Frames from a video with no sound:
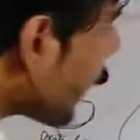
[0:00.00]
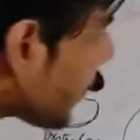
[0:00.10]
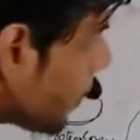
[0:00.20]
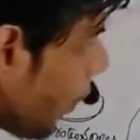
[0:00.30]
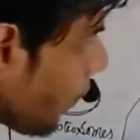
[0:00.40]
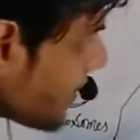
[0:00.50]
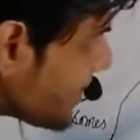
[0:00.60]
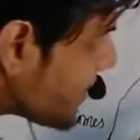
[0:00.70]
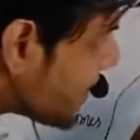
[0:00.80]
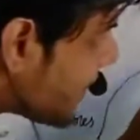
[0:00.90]
Now
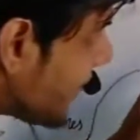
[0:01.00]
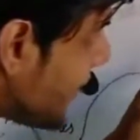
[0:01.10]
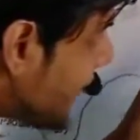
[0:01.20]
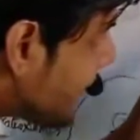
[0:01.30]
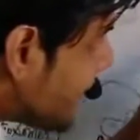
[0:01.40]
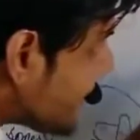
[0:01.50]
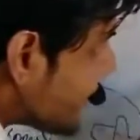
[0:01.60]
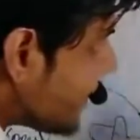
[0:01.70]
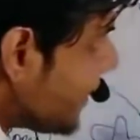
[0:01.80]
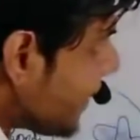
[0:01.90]
once
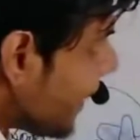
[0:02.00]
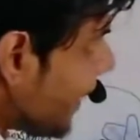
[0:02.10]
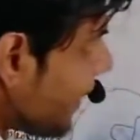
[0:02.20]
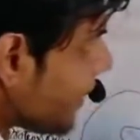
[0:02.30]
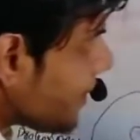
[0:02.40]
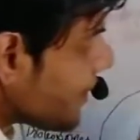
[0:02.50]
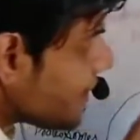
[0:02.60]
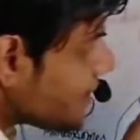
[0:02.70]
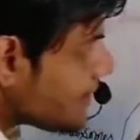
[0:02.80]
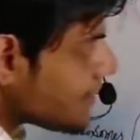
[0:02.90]
this CD8
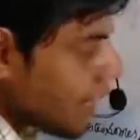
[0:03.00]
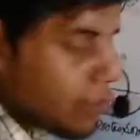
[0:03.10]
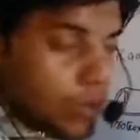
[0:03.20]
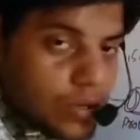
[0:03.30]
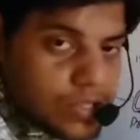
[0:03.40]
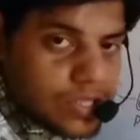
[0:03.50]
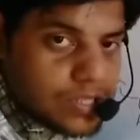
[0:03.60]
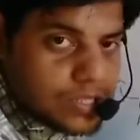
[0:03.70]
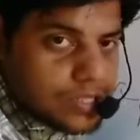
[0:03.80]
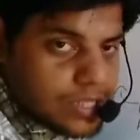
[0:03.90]
cytotoxic
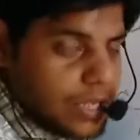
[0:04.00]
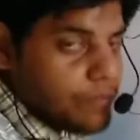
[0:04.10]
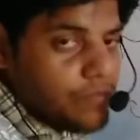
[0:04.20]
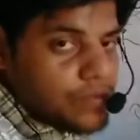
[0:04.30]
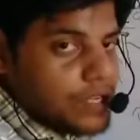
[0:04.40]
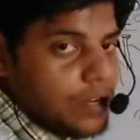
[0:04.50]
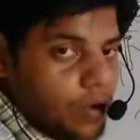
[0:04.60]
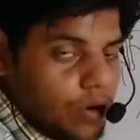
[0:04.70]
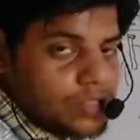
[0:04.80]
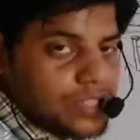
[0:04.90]
T lymphocyte
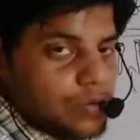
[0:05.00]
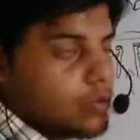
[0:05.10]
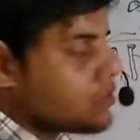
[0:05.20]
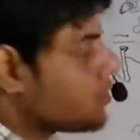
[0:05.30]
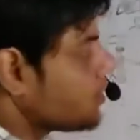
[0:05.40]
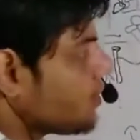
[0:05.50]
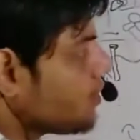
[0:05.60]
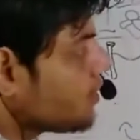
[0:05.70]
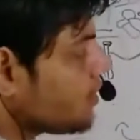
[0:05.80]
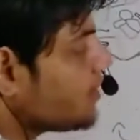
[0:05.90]
or cytotoxic
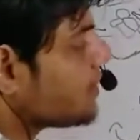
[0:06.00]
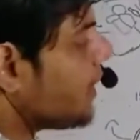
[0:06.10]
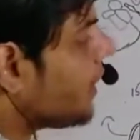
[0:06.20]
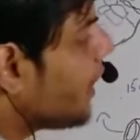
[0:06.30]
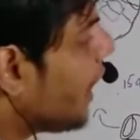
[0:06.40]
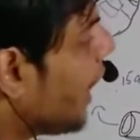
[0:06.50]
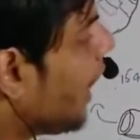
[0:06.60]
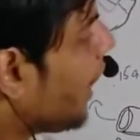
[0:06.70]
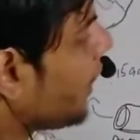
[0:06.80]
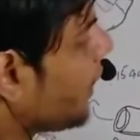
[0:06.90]
T cell
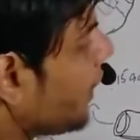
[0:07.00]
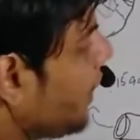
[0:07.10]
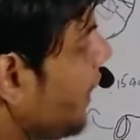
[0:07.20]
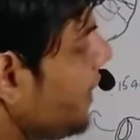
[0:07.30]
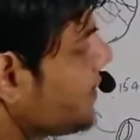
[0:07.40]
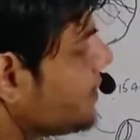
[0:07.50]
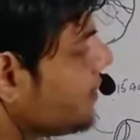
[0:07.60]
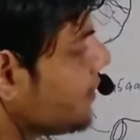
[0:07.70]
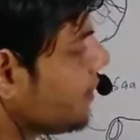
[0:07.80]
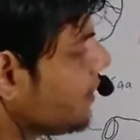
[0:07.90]
recognize
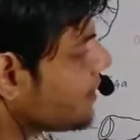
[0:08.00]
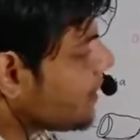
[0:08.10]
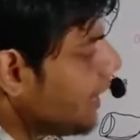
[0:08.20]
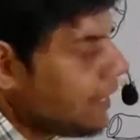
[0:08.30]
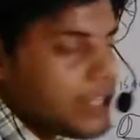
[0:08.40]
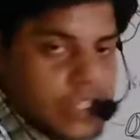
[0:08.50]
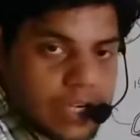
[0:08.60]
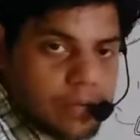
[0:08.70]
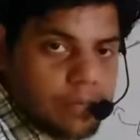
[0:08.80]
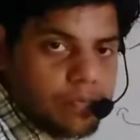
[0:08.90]
this
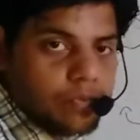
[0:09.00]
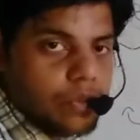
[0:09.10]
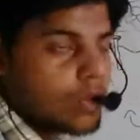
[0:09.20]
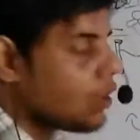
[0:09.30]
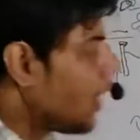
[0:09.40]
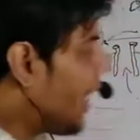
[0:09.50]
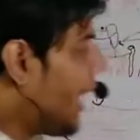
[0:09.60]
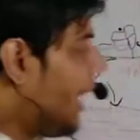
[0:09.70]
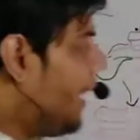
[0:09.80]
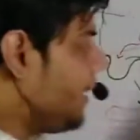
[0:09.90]
antigen,
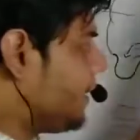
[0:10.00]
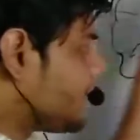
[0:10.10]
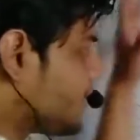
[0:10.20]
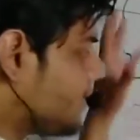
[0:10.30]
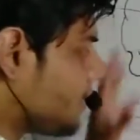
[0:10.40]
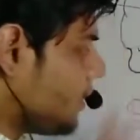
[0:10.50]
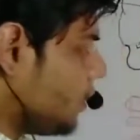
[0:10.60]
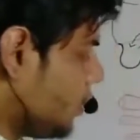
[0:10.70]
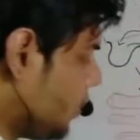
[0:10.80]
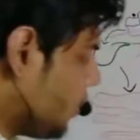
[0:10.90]
and this is
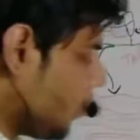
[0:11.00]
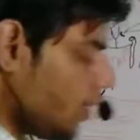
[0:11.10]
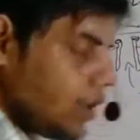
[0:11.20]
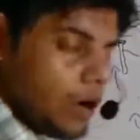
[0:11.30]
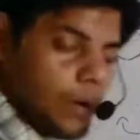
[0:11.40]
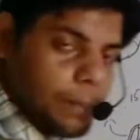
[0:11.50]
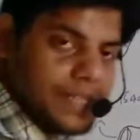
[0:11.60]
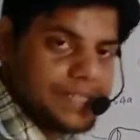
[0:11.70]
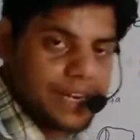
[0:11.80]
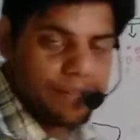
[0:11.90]

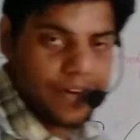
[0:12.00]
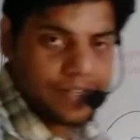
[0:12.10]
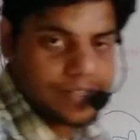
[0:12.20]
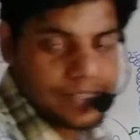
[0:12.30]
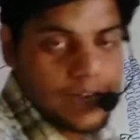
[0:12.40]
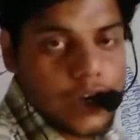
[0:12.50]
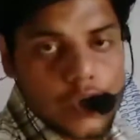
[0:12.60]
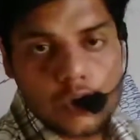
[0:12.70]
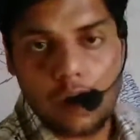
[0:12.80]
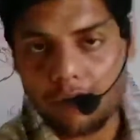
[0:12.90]
means infected cell,
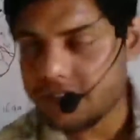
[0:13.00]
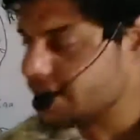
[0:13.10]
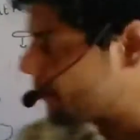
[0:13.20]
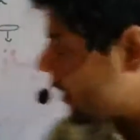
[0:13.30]
so after some